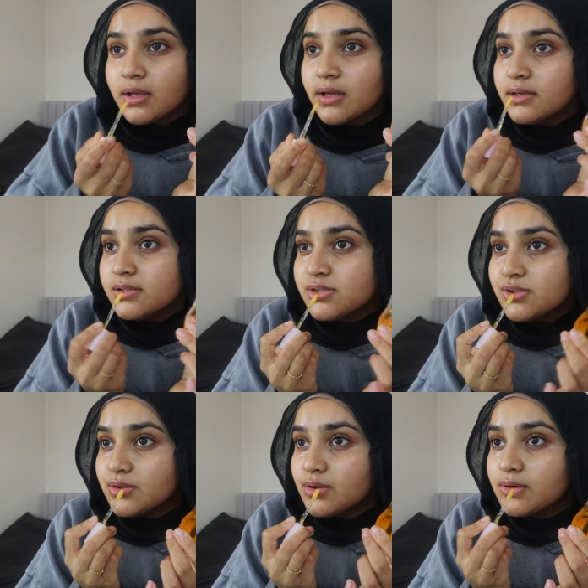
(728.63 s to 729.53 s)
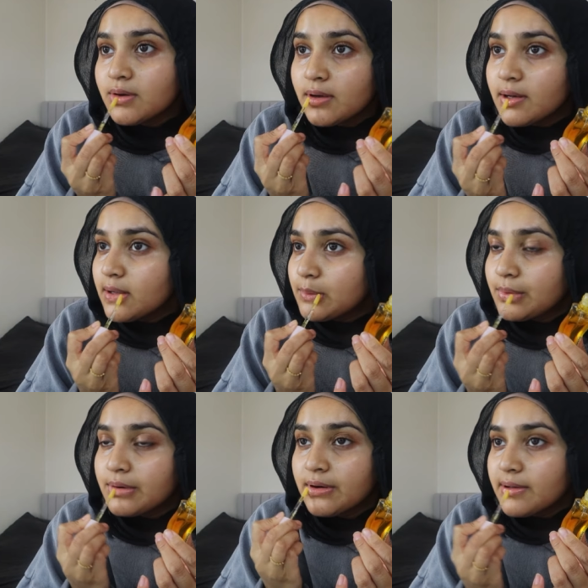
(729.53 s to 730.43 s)
Gisou lip
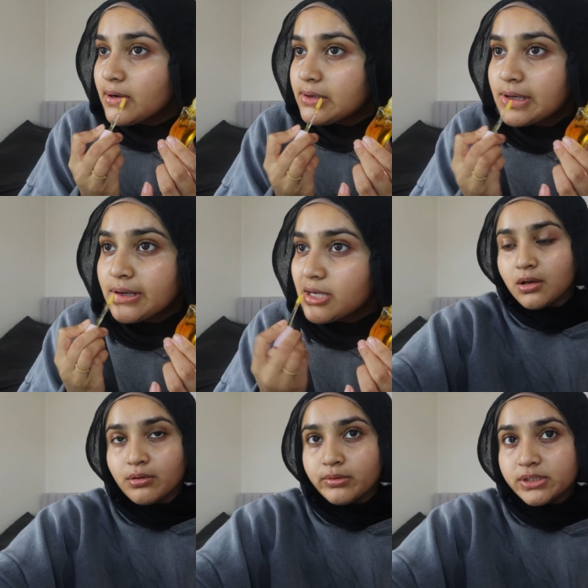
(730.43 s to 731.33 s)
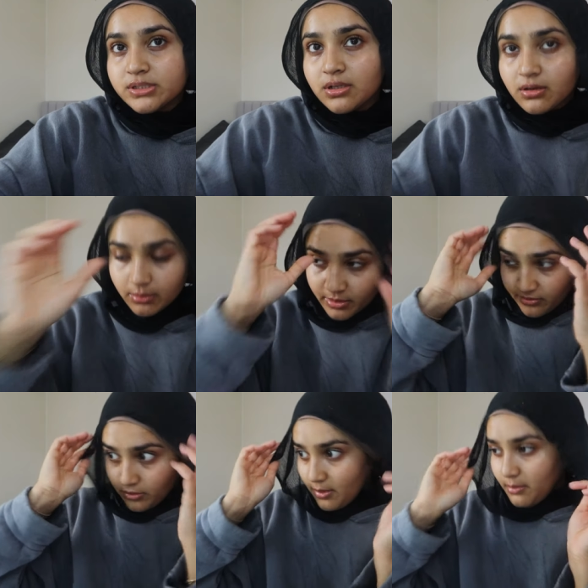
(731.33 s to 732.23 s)
oil. I need to go
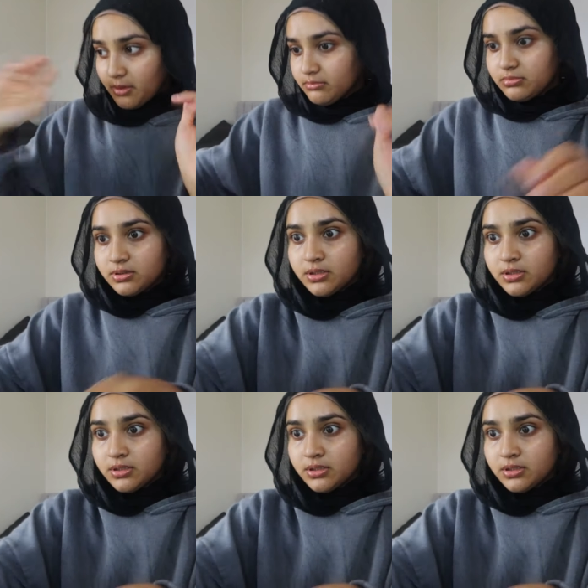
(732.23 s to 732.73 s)
before my mum